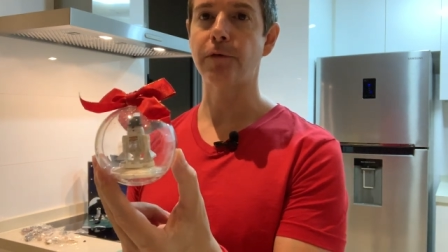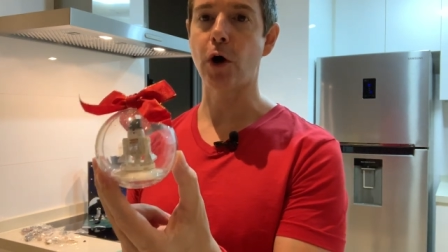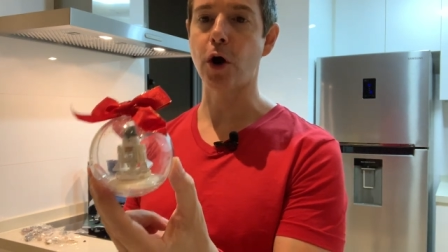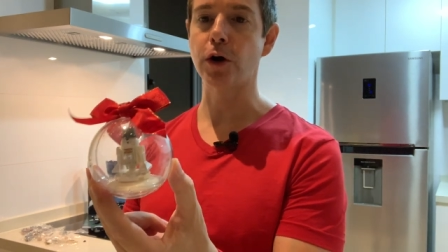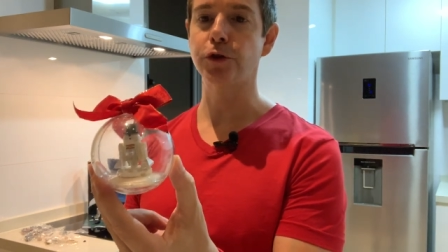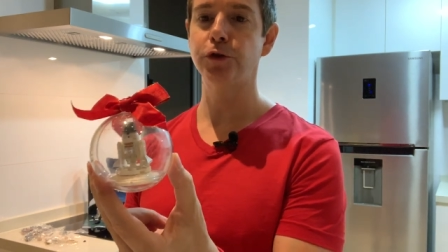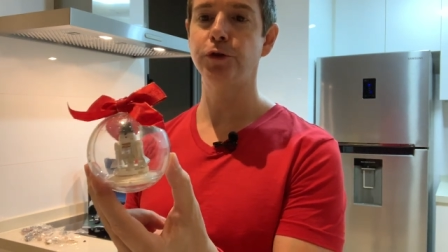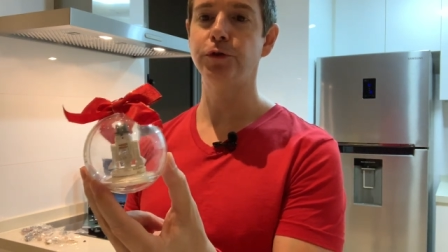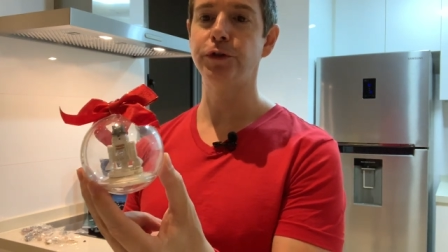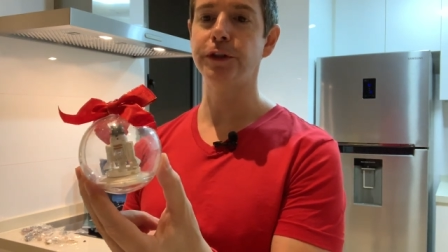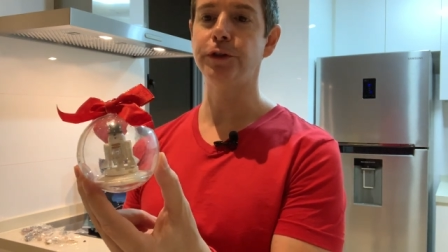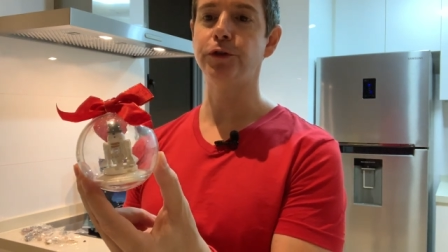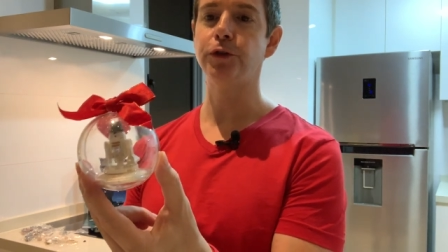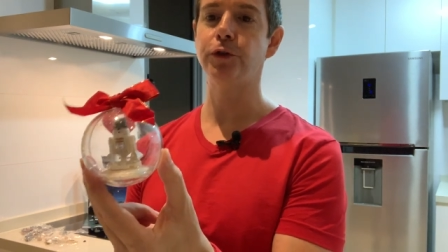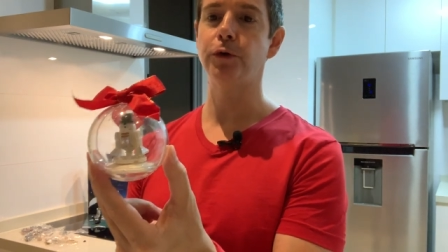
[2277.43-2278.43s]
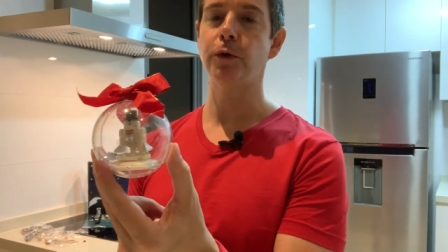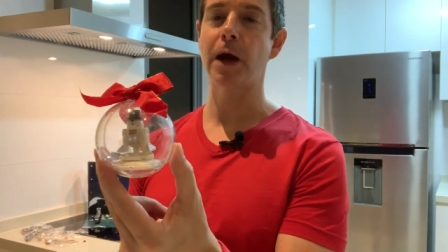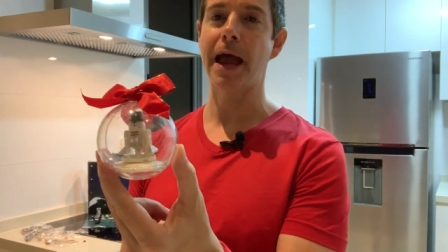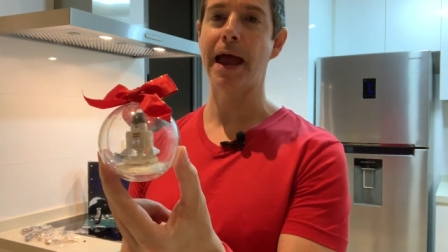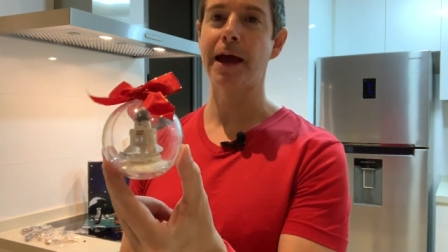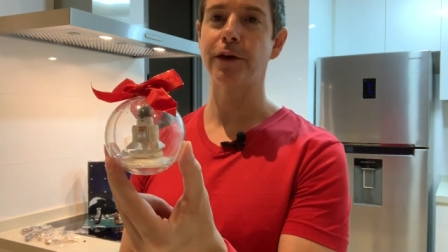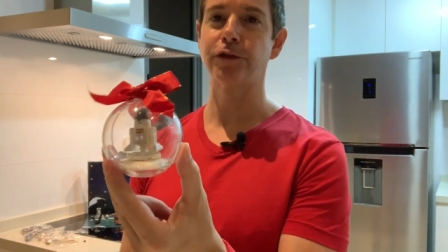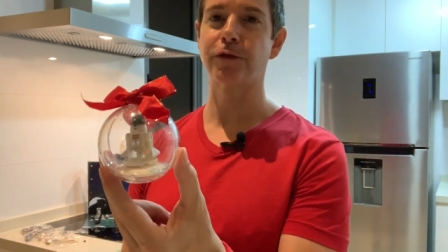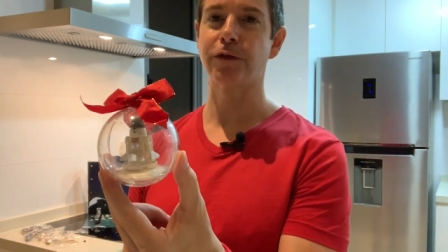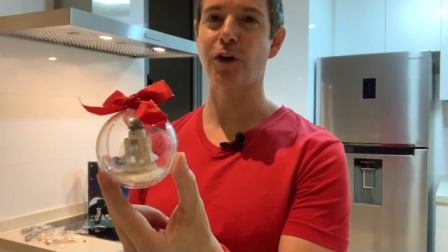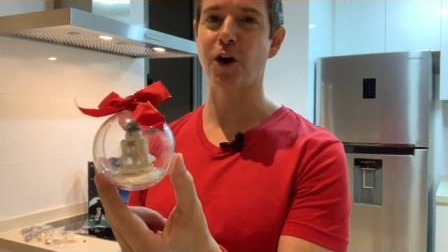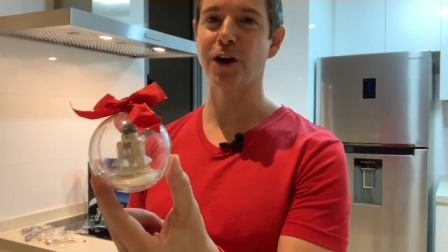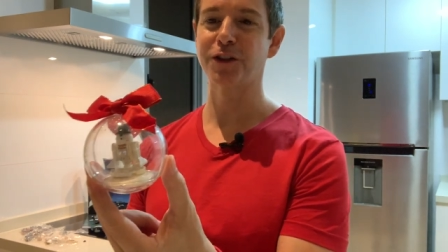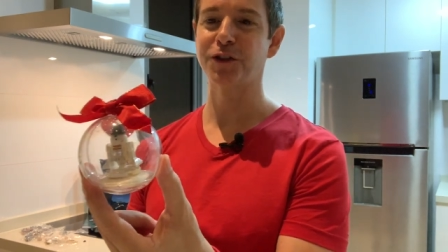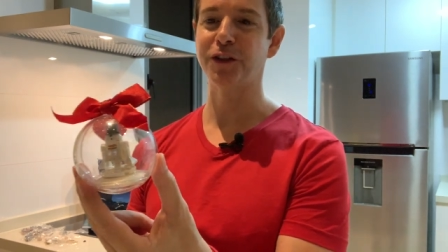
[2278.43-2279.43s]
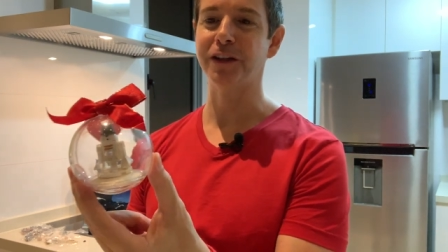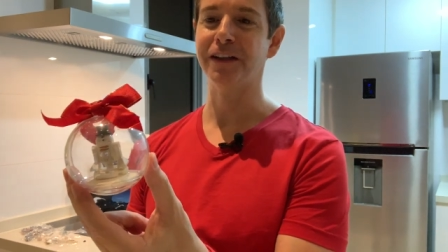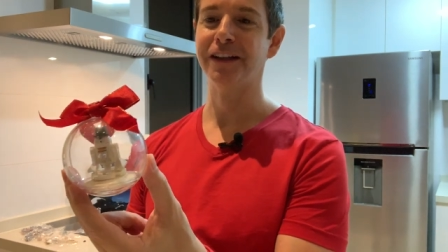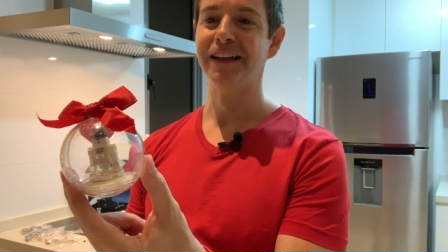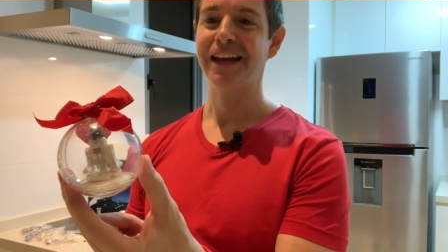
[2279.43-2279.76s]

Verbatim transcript: R2-D2 as Frosty.